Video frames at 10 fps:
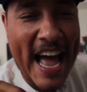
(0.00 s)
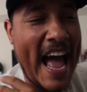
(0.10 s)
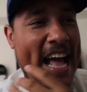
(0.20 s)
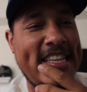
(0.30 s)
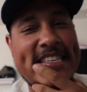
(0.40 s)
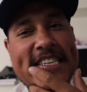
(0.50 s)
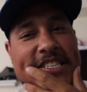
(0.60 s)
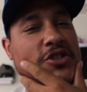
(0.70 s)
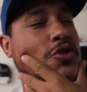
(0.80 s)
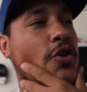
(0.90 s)
at
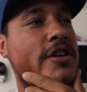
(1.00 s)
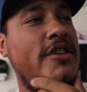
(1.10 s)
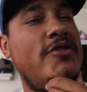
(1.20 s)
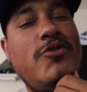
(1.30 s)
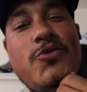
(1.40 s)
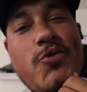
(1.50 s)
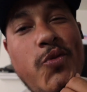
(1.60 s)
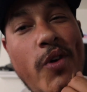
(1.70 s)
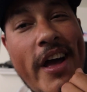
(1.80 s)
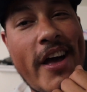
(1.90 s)
these Jordan
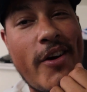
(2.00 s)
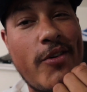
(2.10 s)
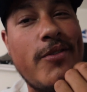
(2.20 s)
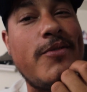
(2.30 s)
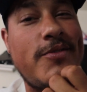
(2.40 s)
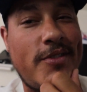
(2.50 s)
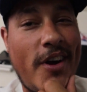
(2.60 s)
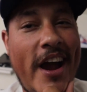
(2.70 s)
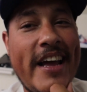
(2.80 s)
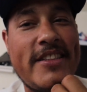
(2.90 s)
12s, all
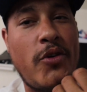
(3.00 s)
right?